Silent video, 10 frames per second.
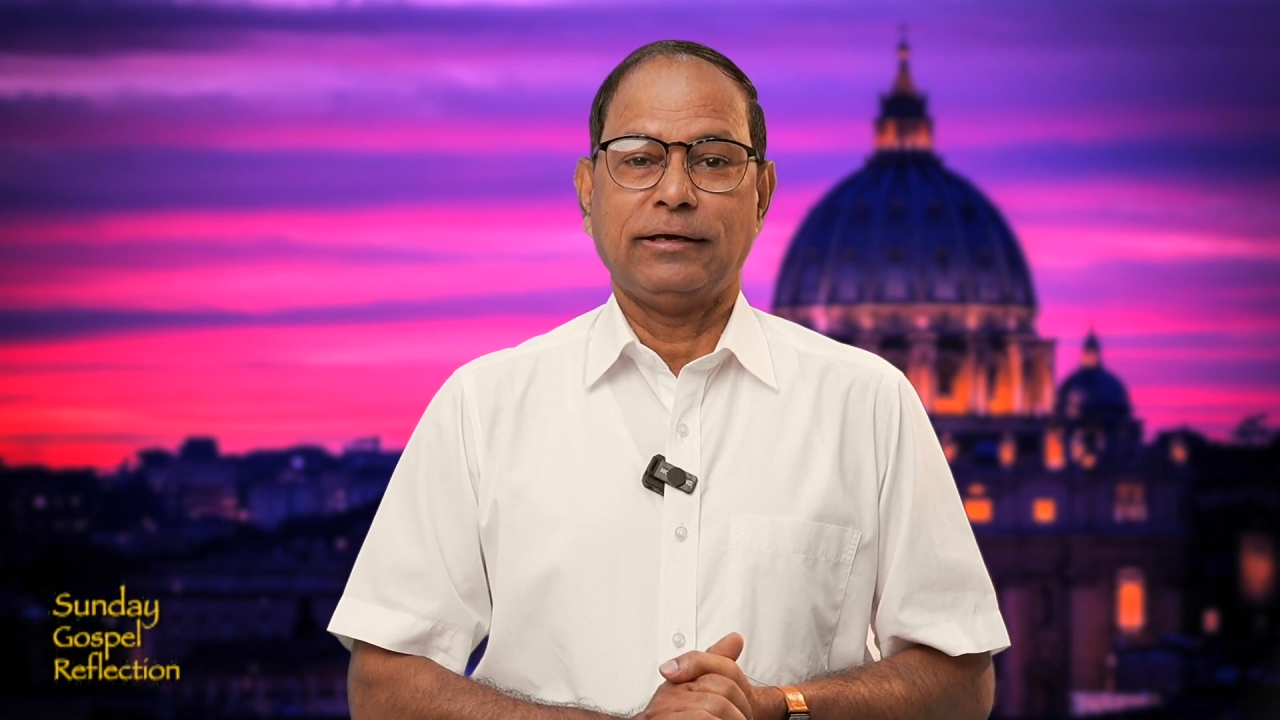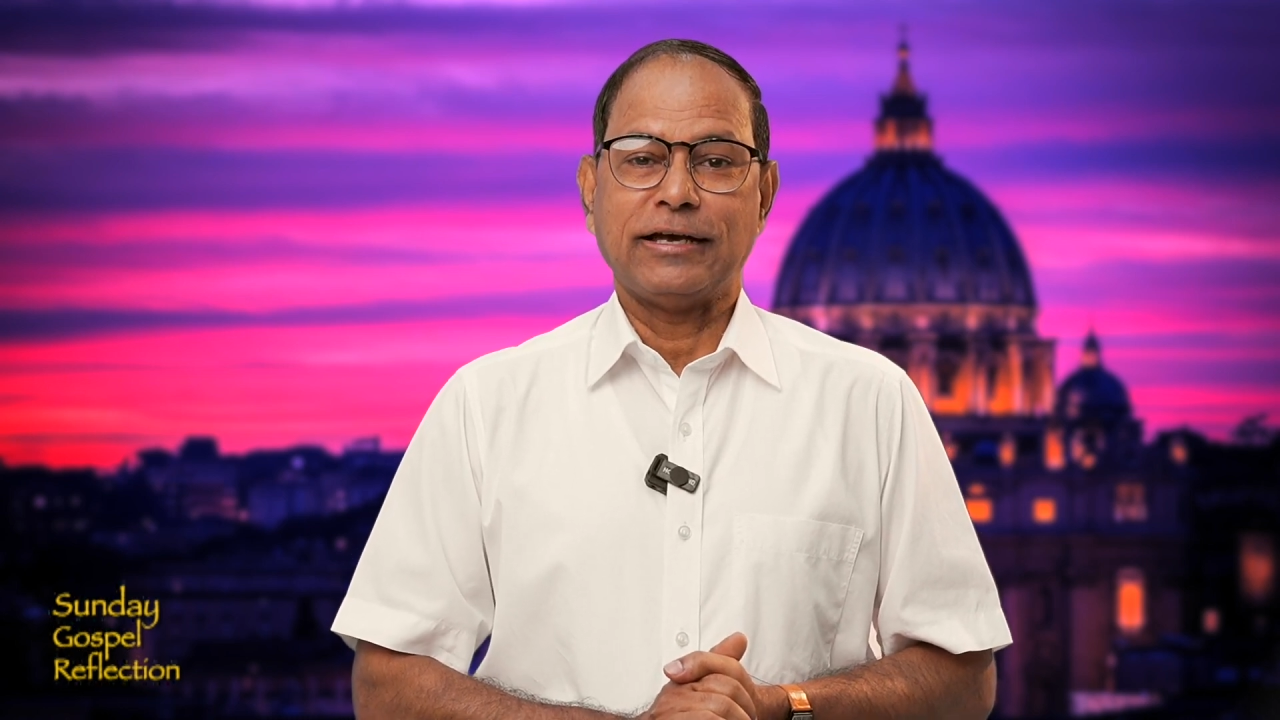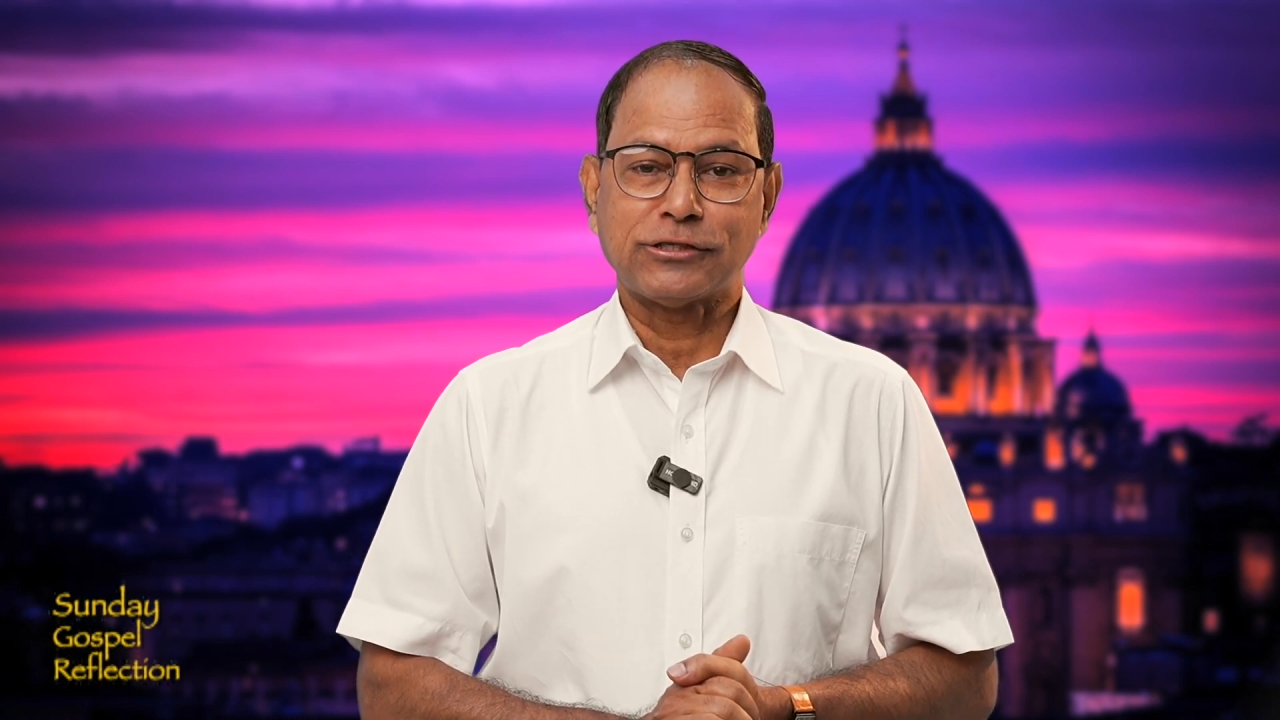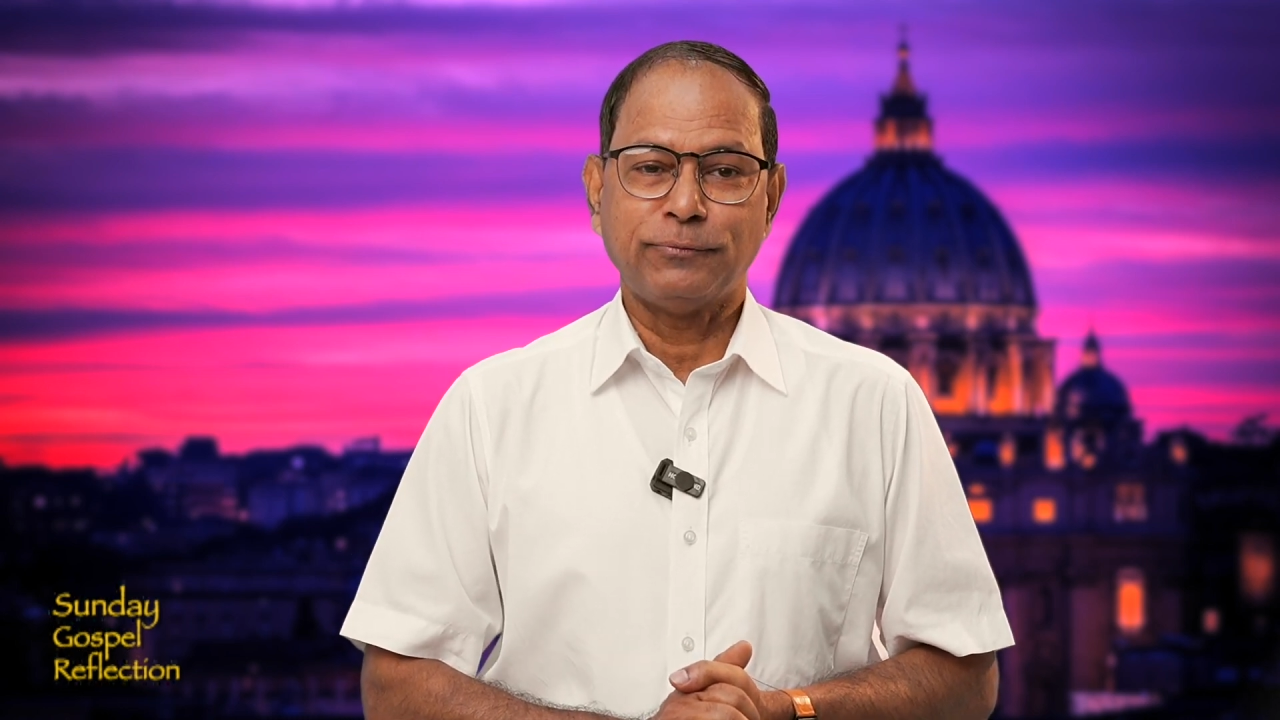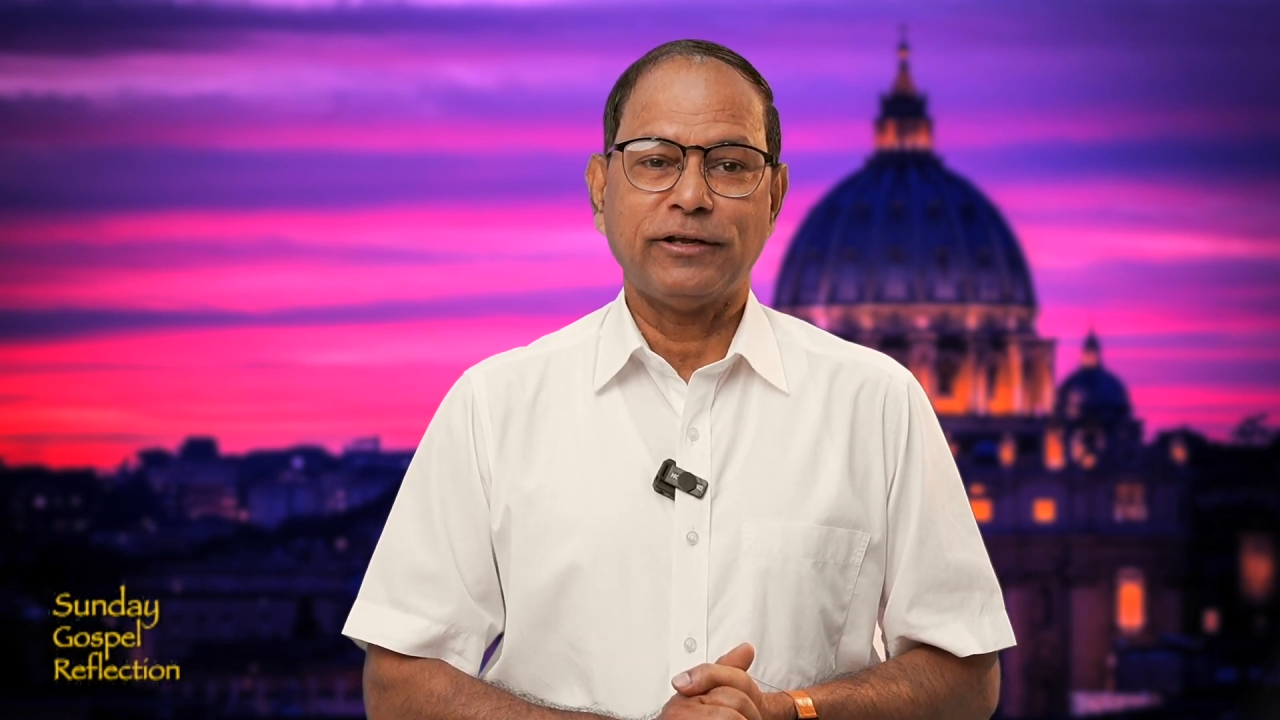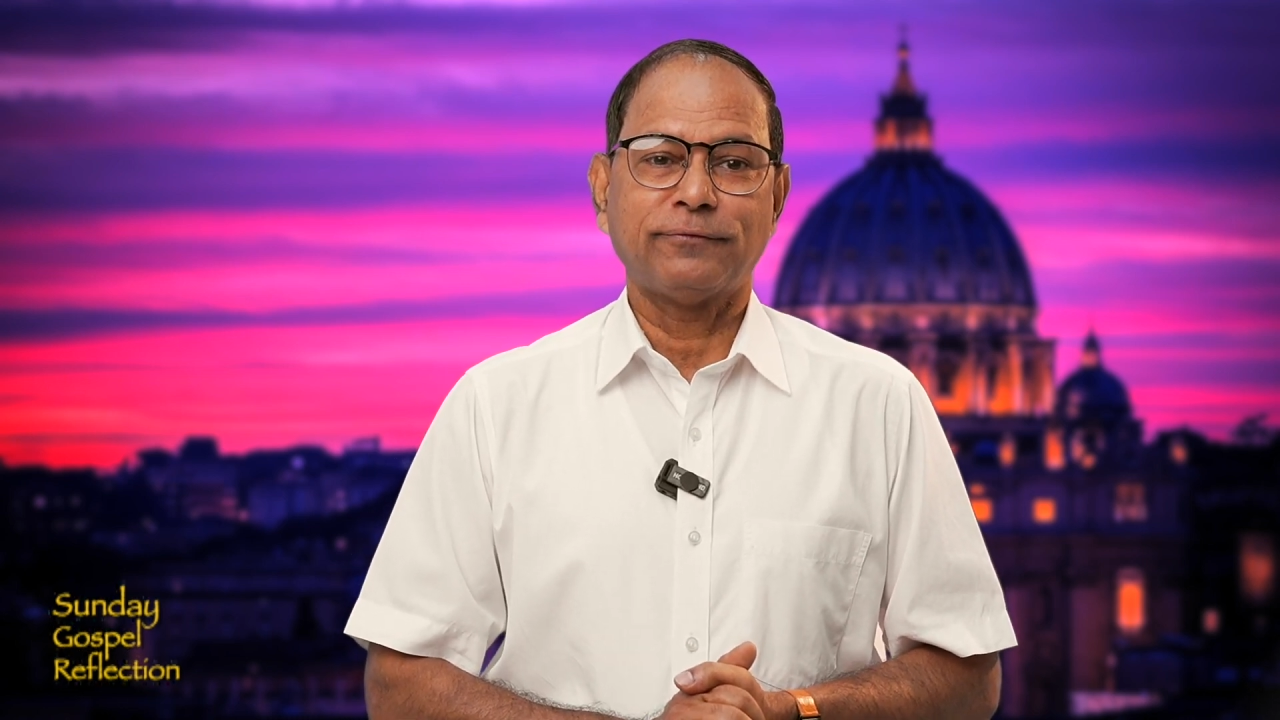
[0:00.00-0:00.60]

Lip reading: As we